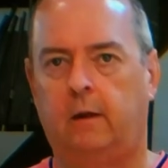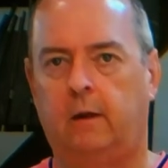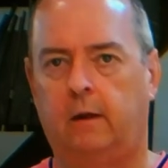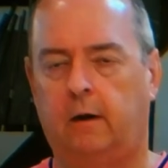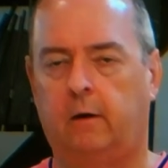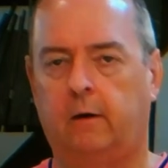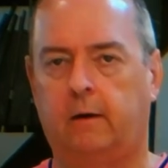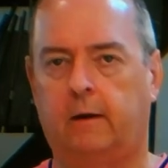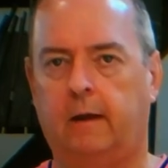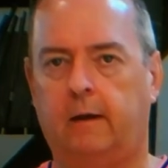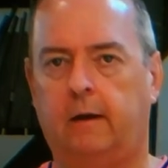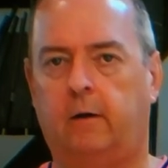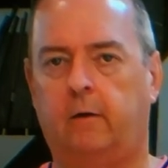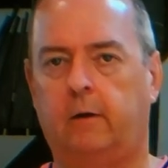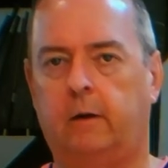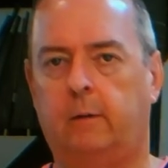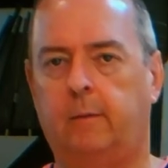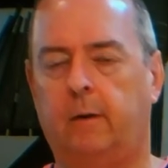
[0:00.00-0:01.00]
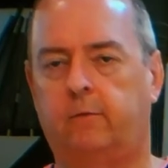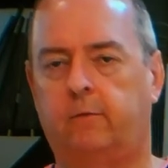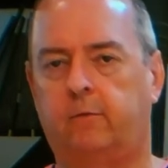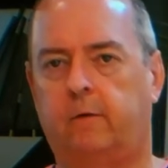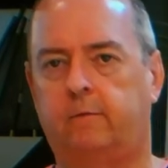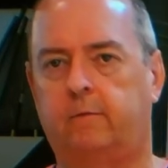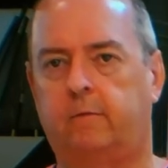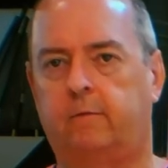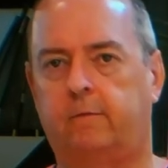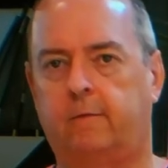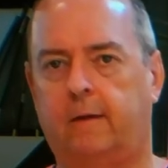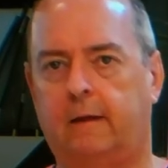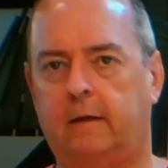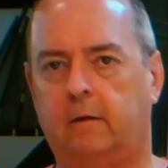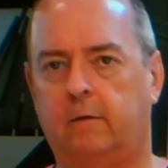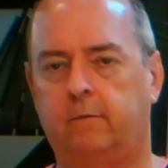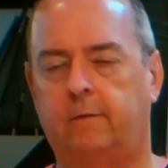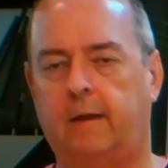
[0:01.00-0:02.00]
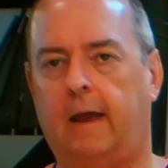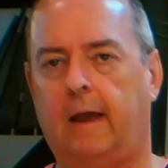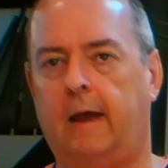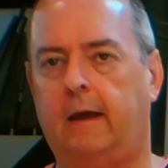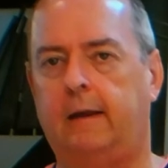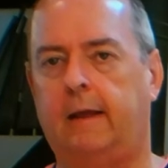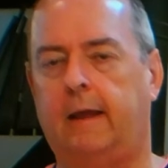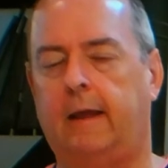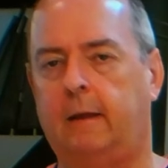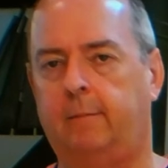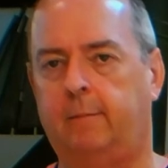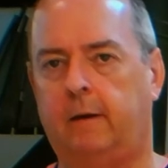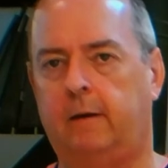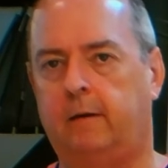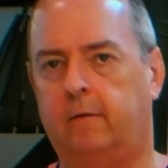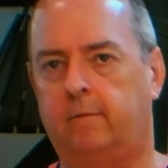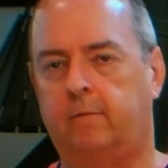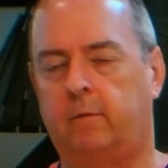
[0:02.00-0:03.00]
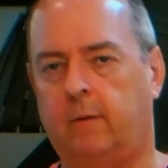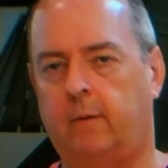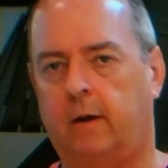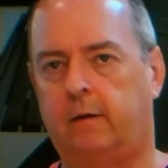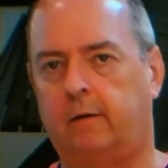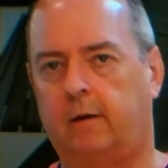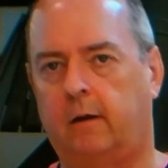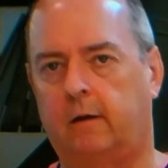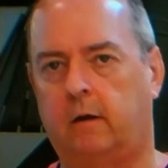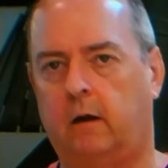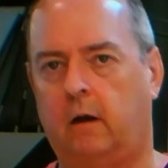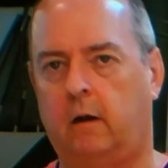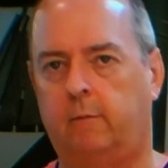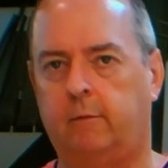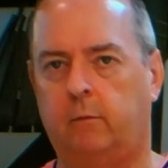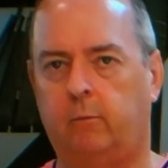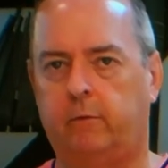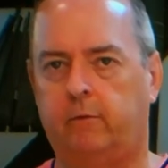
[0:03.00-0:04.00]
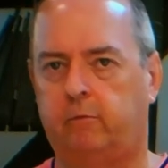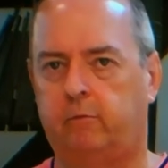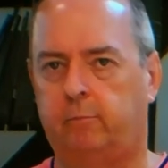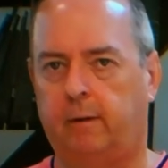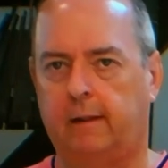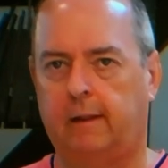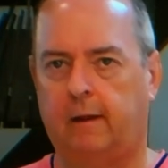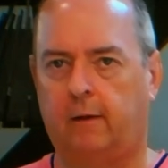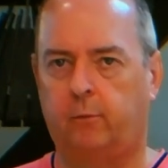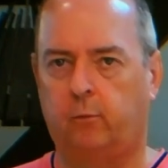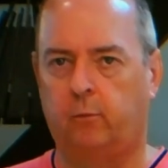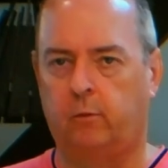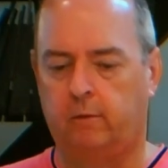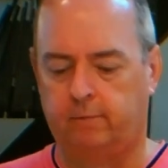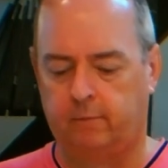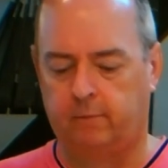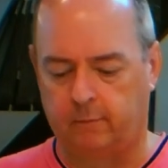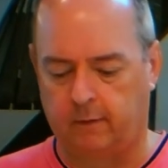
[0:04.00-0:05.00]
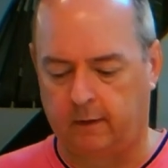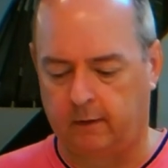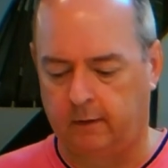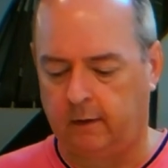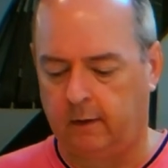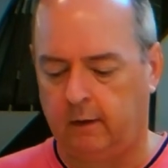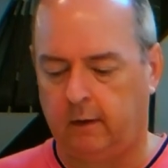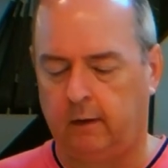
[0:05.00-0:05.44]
And our, again, our email address is sales at handmadeinvermont.com, and we spell out the word Vermont.